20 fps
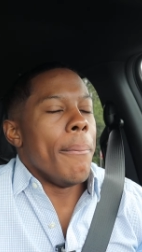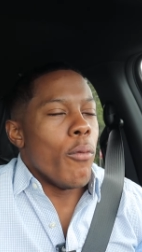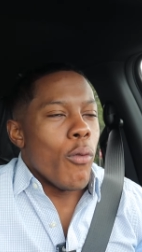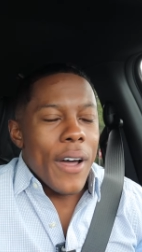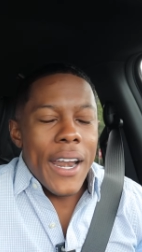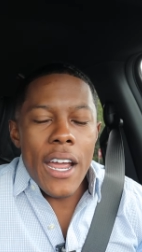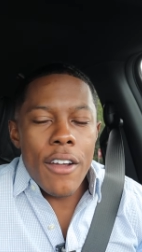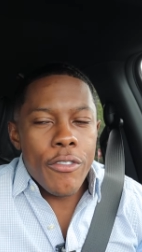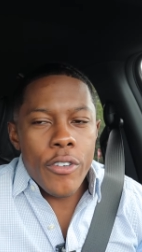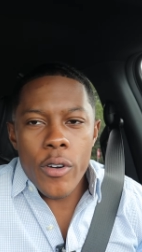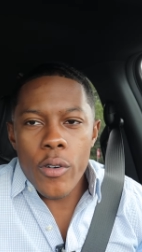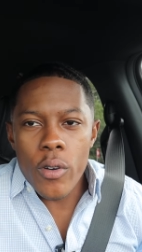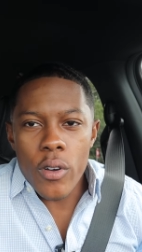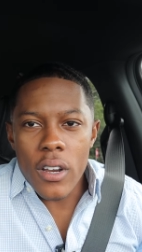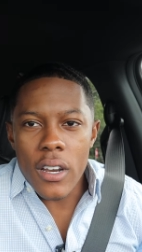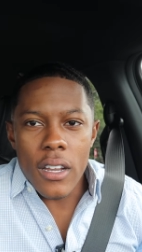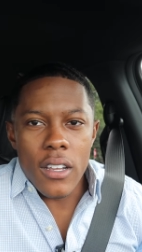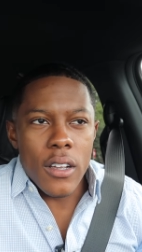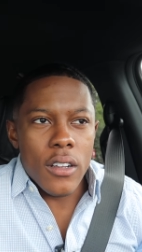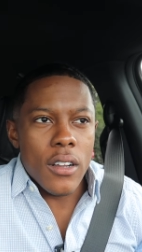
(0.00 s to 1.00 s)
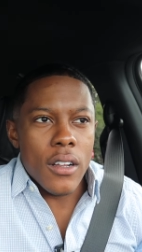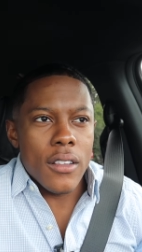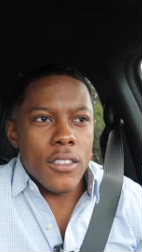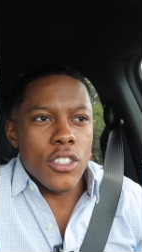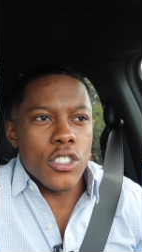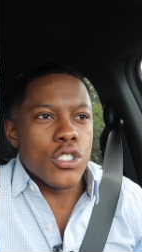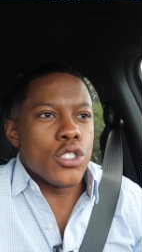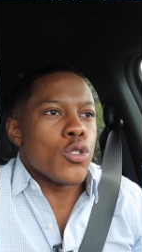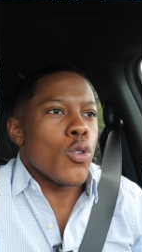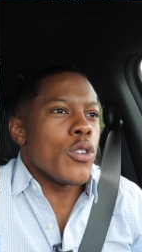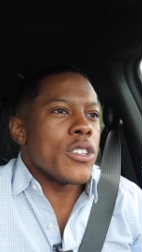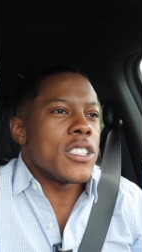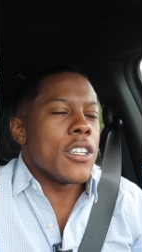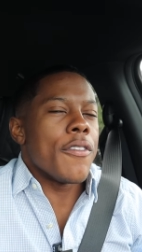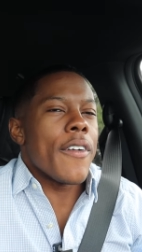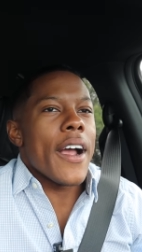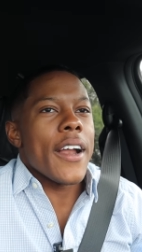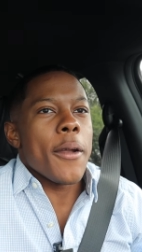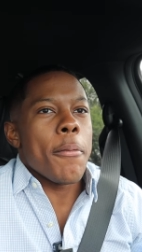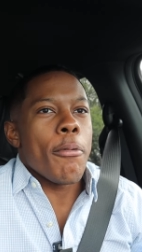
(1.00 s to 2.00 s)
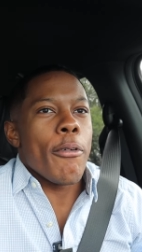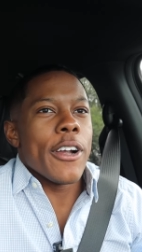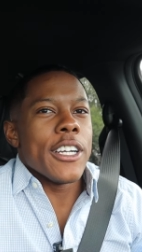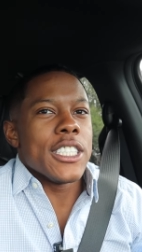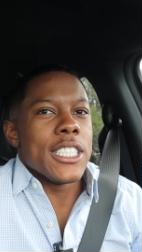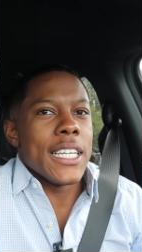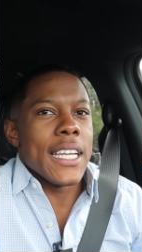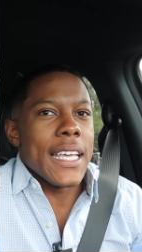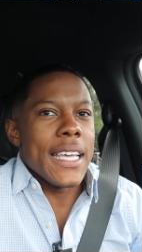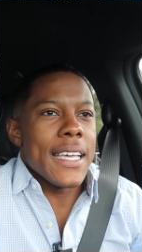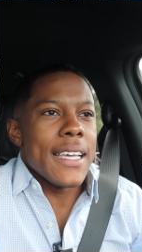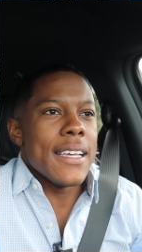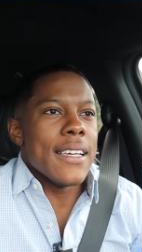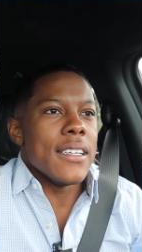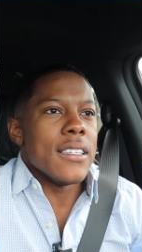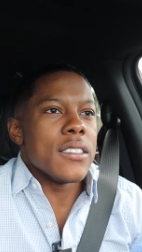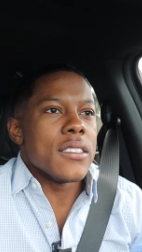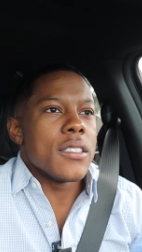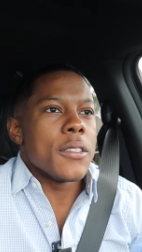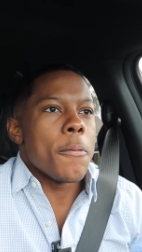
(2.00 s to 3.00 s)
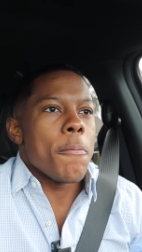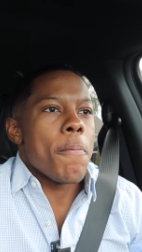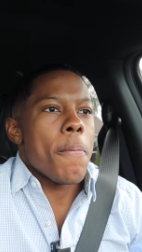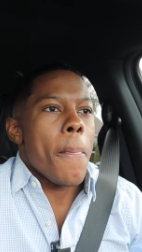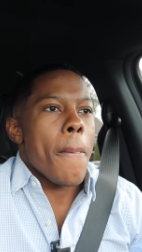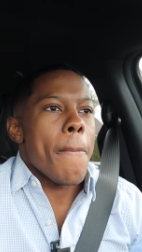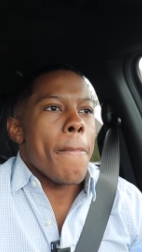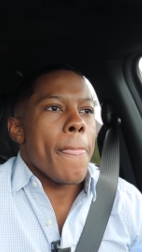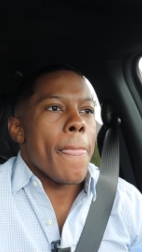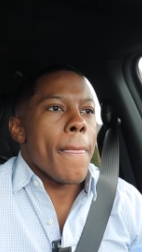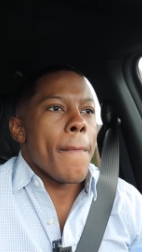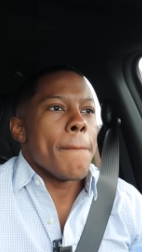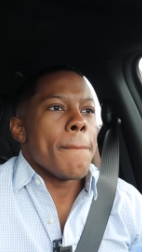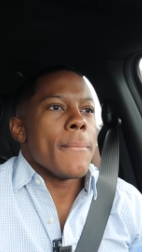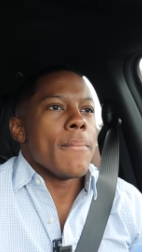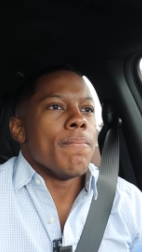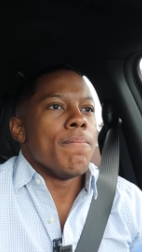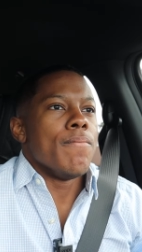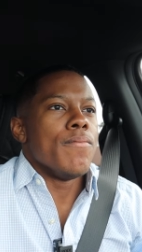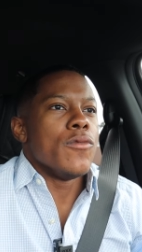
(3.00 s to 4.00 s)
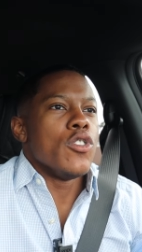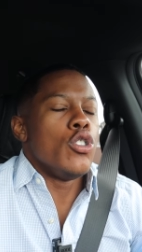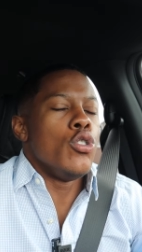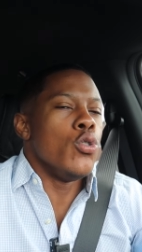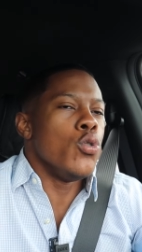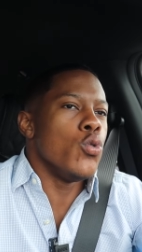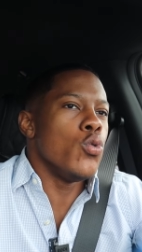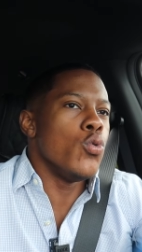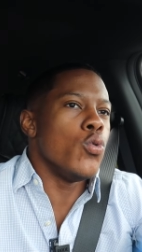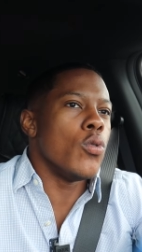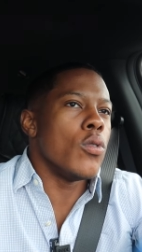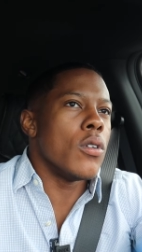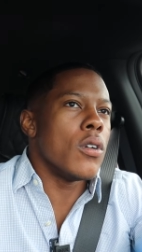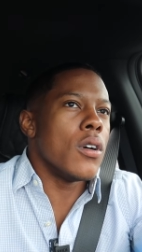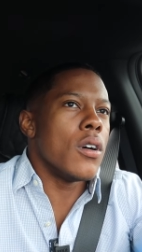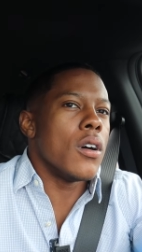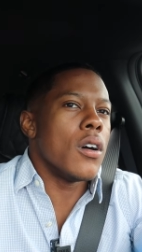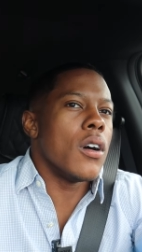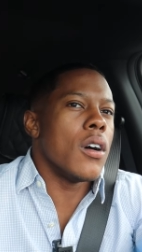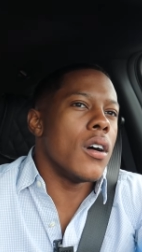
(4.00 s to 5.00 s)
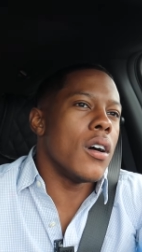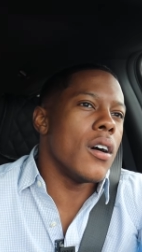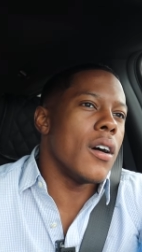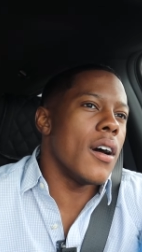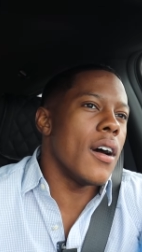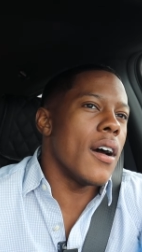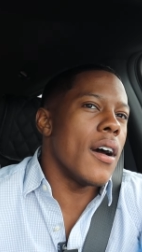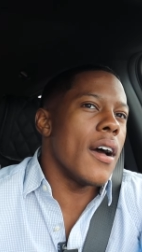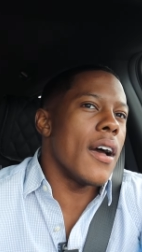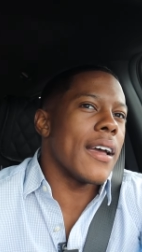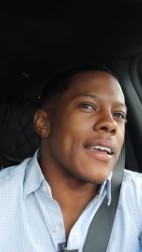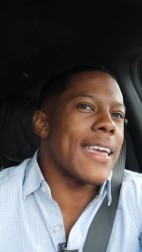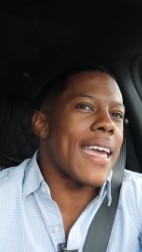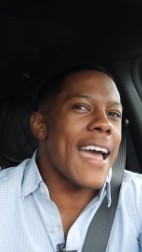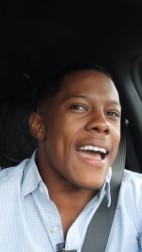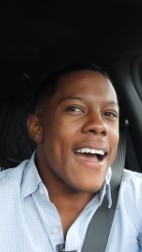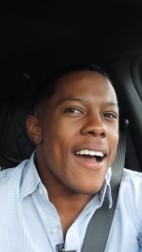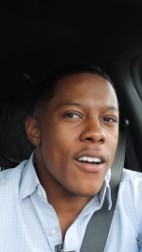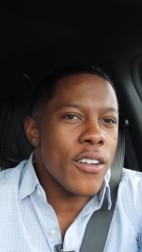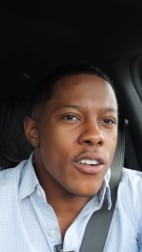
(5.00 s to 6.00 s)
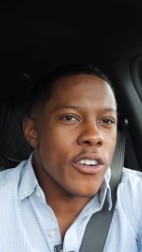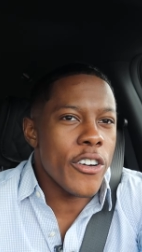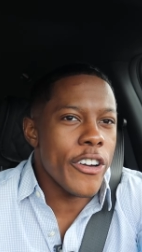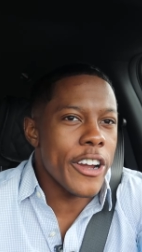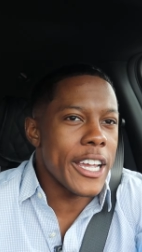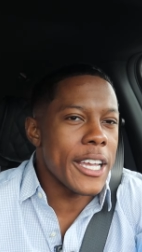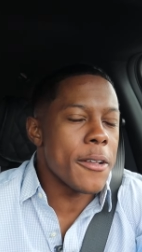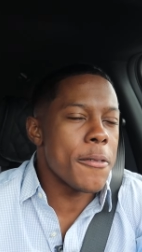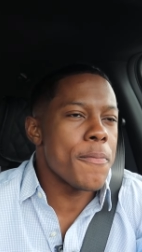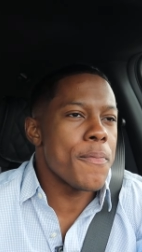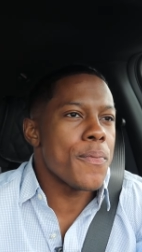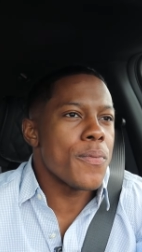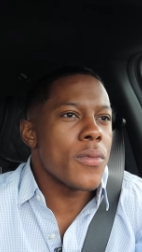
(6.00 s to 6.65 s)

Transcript: whatever the source of our depression is to counter it,